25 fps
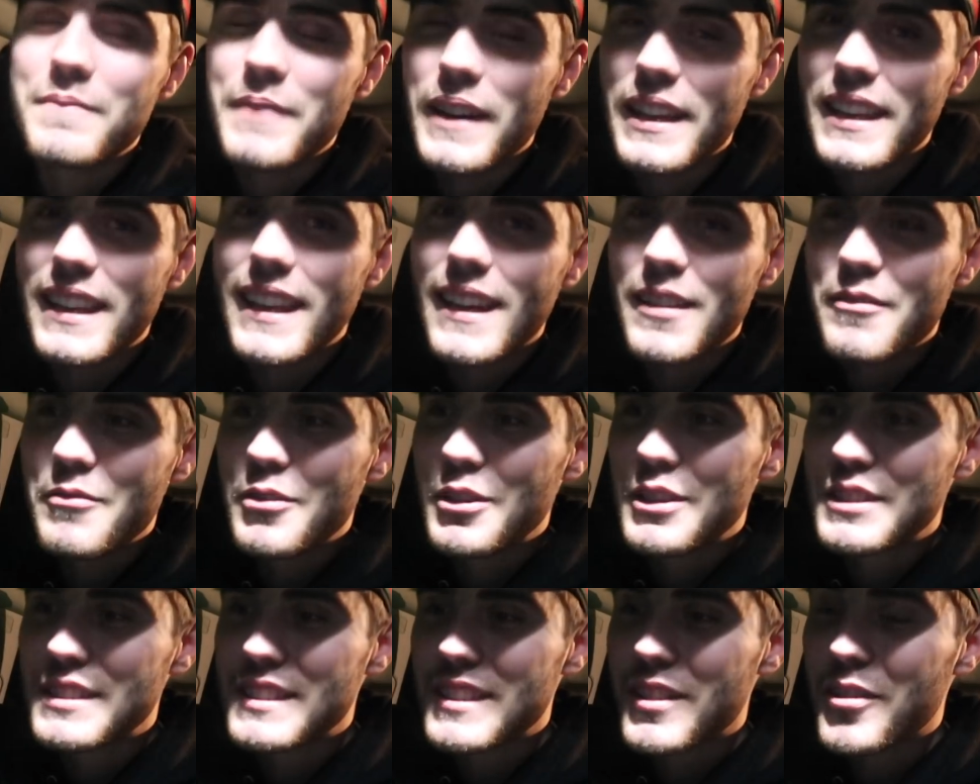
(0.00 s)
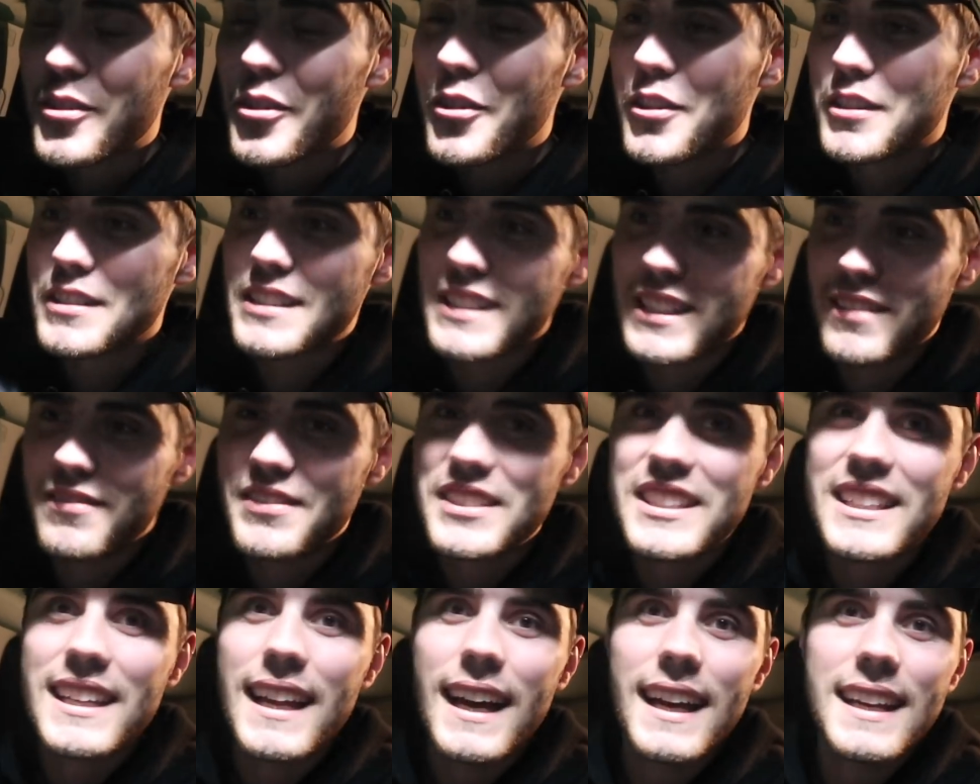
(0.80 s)
Monday was
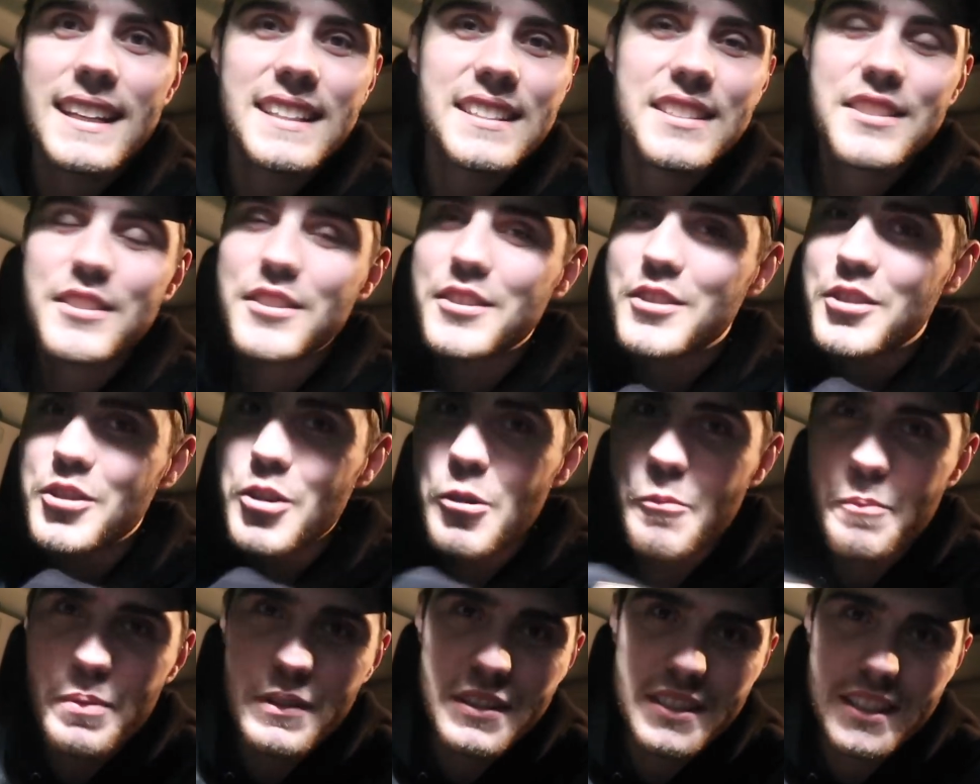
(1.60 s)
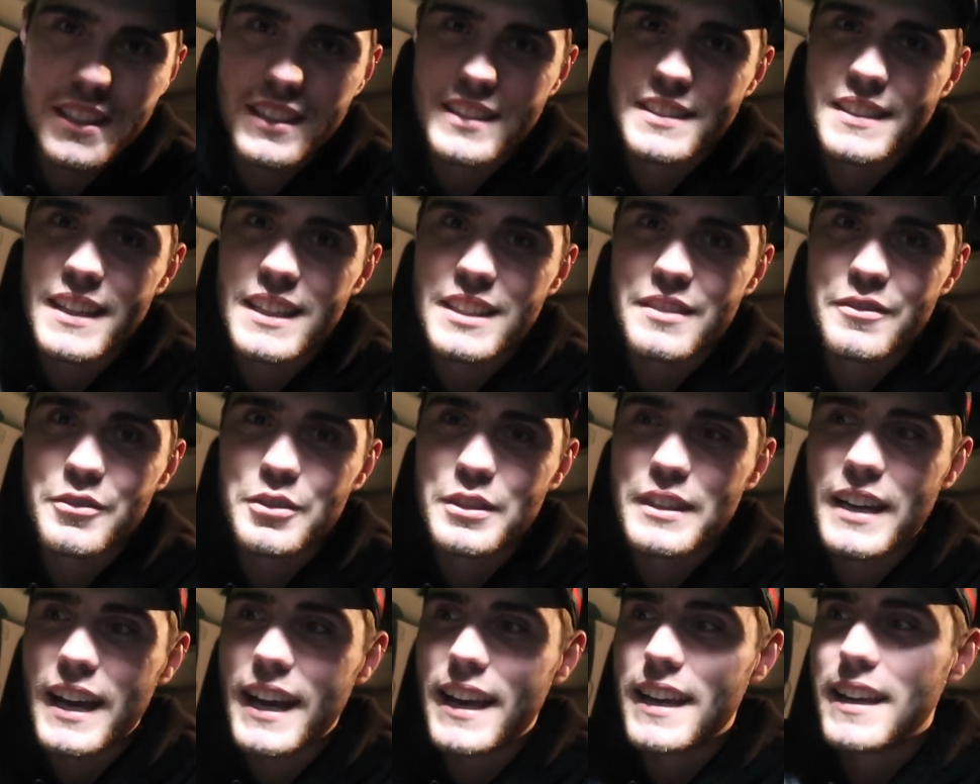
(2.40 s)
awesome today. Super
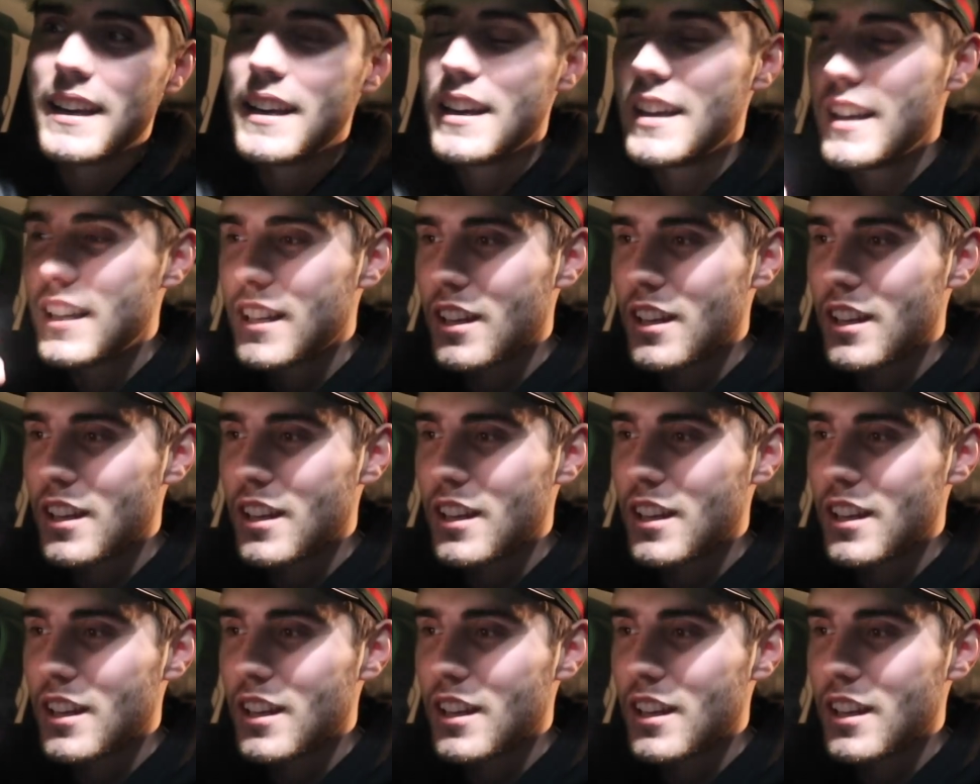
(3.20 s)
successful day.